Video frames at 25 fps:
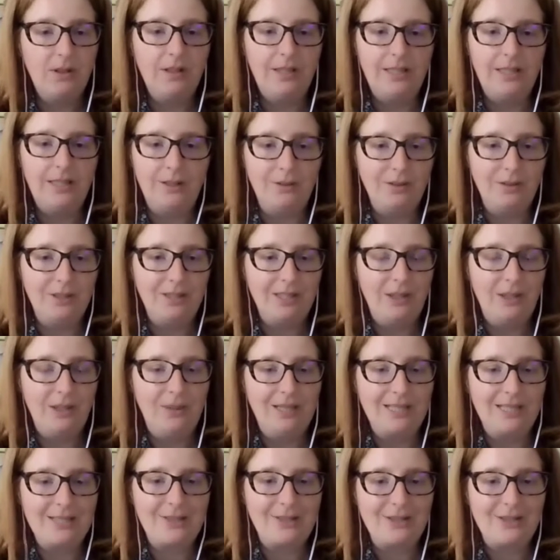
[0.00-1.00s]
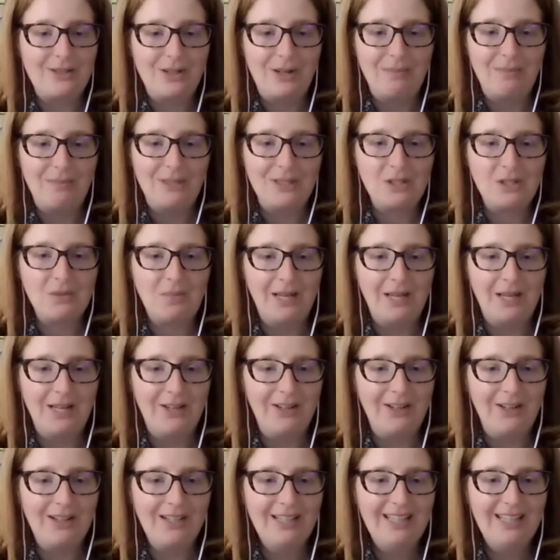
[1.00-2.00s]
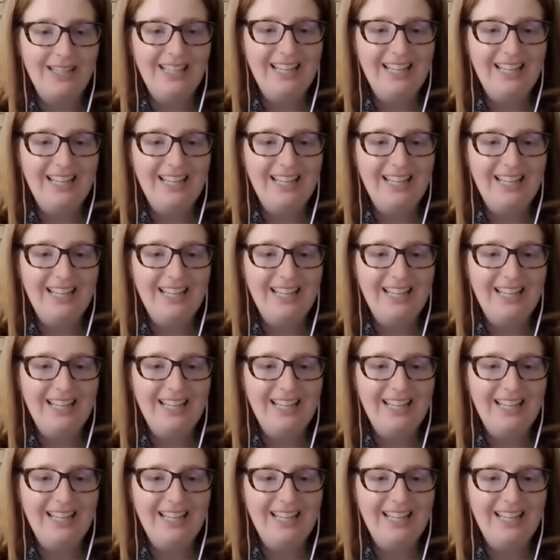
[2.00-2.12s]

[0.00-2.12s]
I know in the US it's not much better.